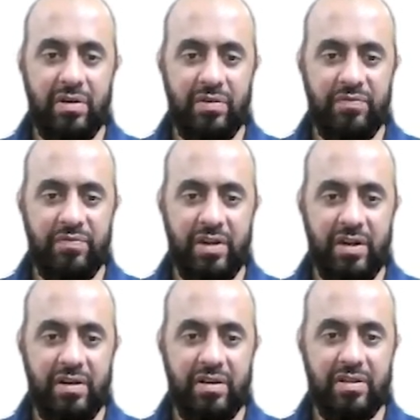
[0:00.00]
f-
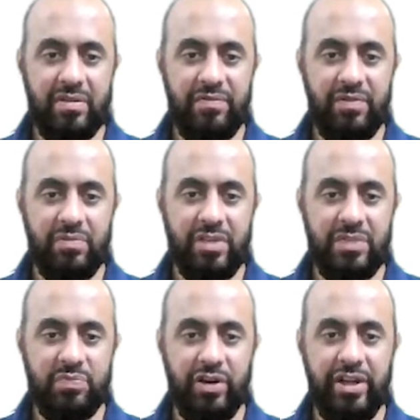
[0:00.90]
uh, from
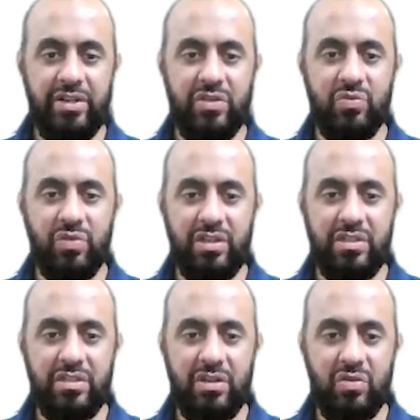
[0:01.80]
this point
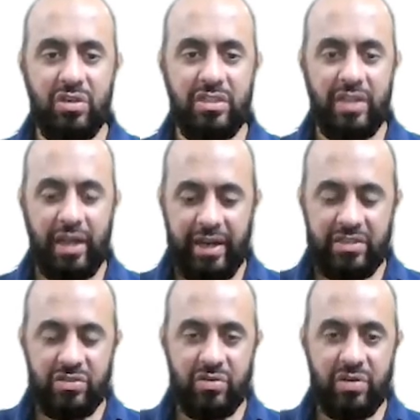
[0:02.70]
towards the lower
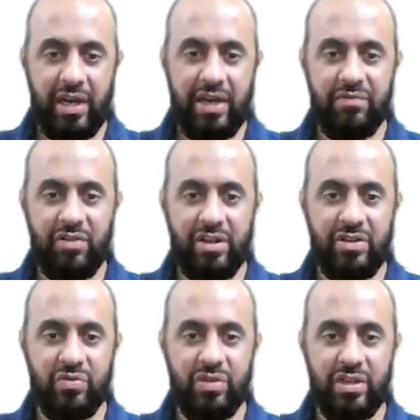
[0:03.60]
side so i what i
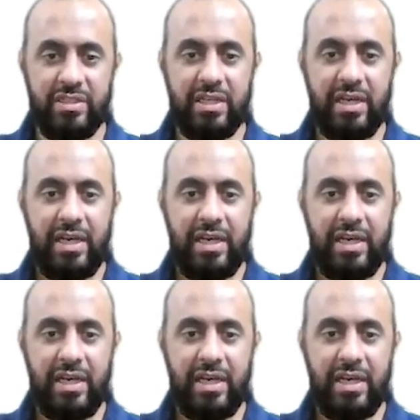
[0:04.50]
do is